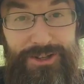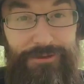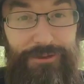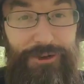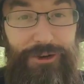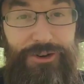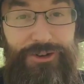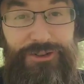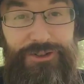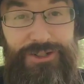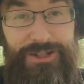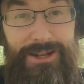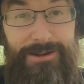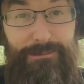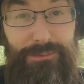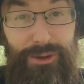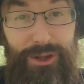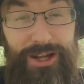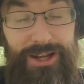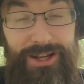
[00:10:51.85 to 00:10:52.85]
If you're interested in
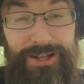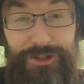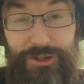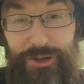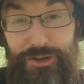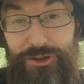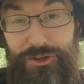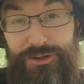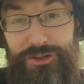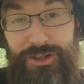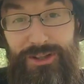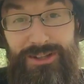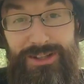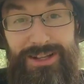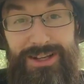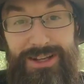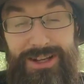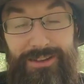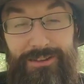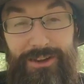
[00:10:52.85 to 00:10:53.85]
playing it, you can use the
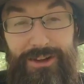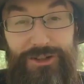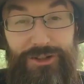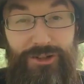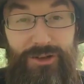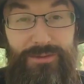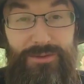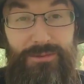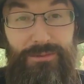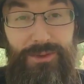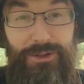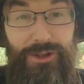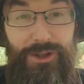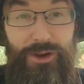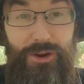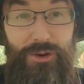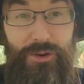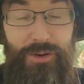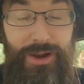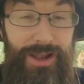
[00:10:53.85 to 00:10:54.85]
link in the description
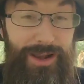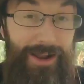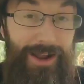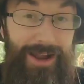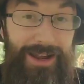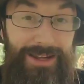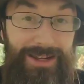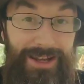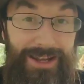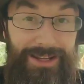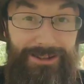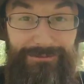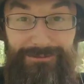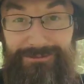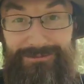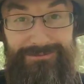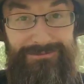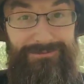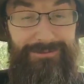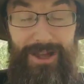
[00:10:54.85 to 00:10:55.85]
below, and I get,
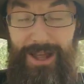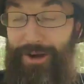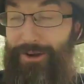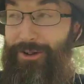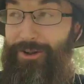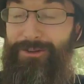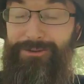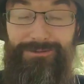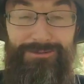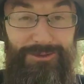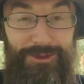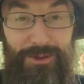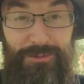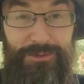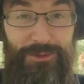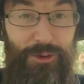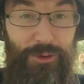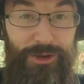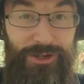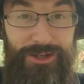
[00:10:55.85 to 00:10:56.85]
I don't know, some
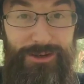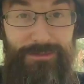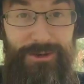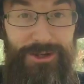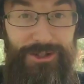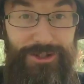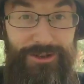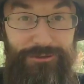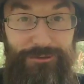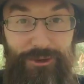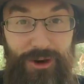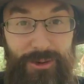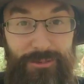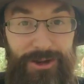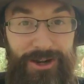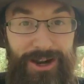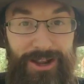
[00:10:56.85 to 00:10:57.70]
sort of commission from it.